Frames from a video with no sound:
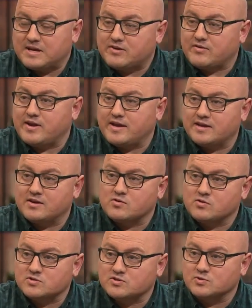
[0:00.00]
by creating a
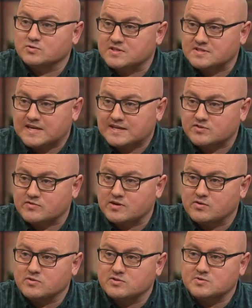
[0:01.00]
course called the Sanctuary
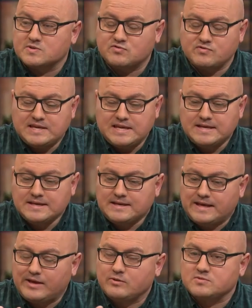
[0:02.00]
Course, which really
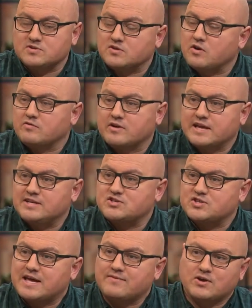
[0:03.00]
helps a
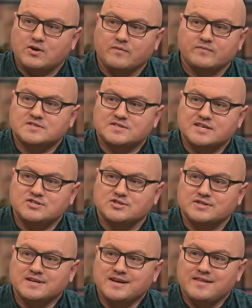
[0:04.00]
congregation have a
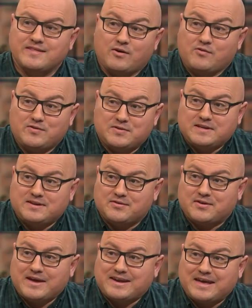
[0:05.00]
conversation that often they
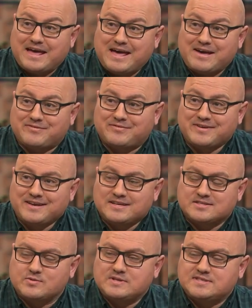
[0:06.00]
don't know how to have.
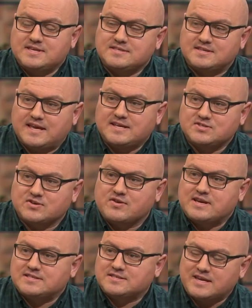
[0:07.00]
So it seeks to
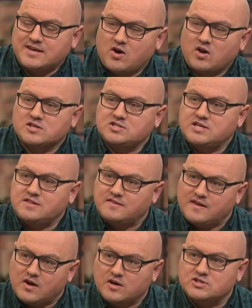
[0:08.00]
integrate psychology,
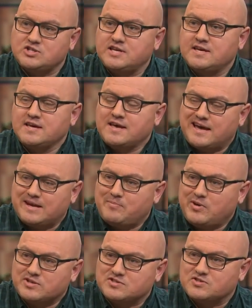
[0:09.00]
theology, and a
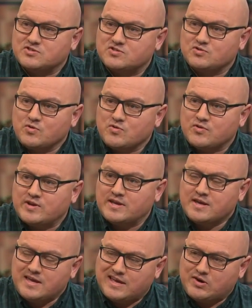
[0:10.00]
person's story,
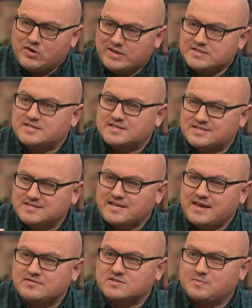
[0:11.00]
and creates this
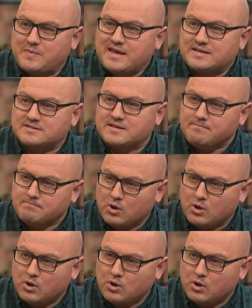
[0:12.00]
safe space and